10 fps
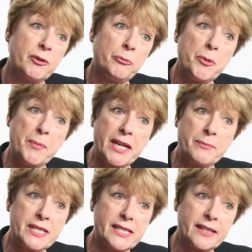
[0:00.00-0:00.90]
We may
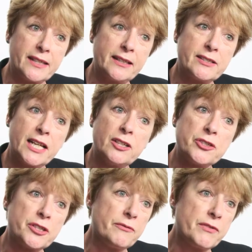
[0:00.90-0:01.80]
be seeing
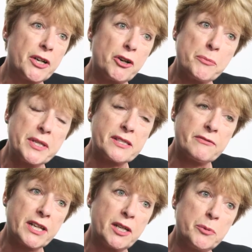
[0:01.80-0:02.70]
intelligent environments
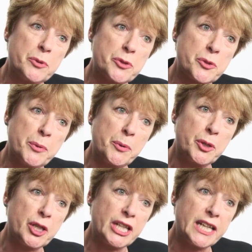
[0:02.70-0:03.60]
available to support
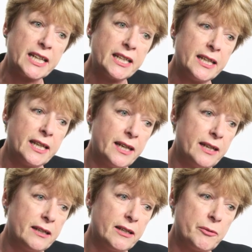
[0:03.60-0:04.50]
learning.
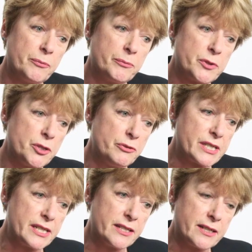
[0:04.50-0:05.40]

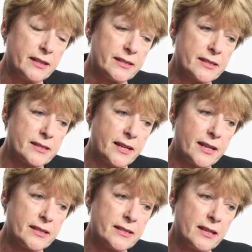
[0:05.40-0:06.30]
Students need to
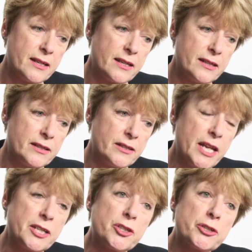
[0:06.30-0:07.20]
understand the
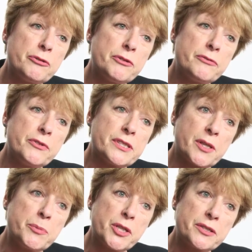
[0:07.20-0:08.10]
nature of the
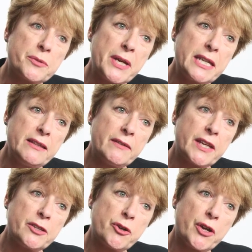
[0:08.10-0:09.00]
subject domain that
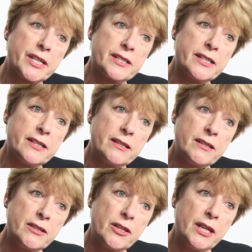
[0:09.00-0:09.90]
they're trying to
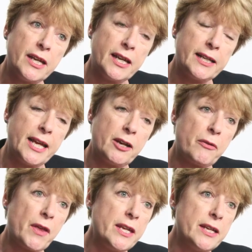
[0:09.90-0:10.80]
learn and how
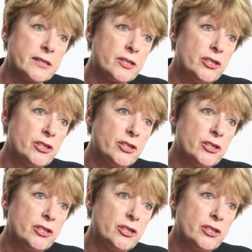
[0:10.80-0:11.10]
they, as a